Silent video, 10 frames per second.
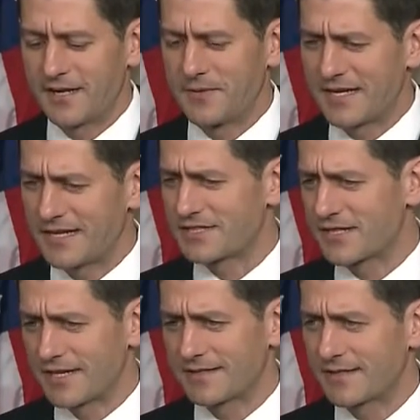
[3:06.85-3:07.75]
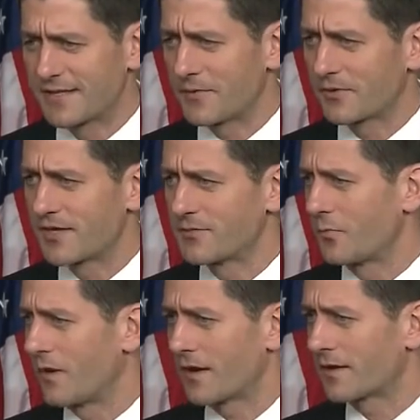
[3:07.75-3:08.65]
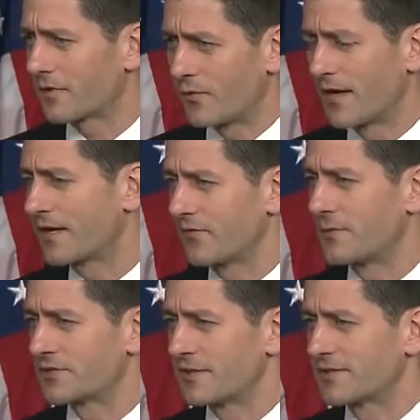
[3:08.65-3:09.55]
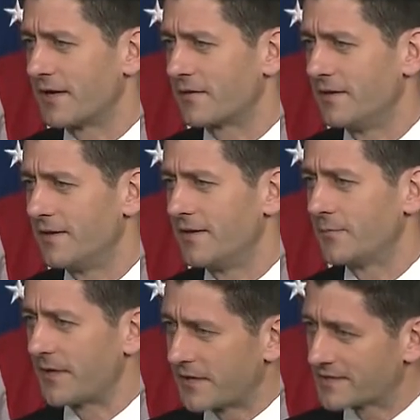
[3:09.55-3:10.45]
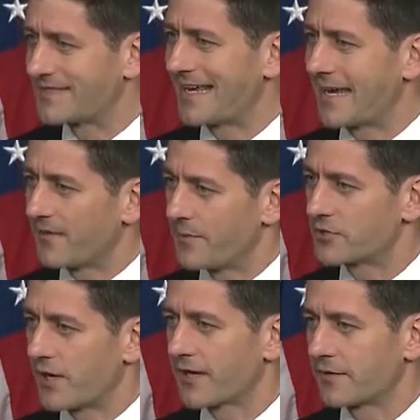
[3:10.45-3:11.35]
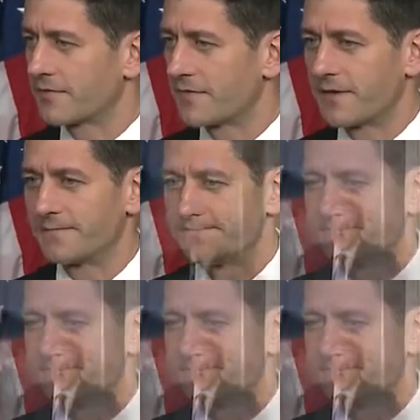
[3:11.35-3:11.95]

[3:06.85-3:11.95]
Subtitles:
I'd be kind of shocked that the Democrats would want to create a government shutdown because they have been dragging their feet.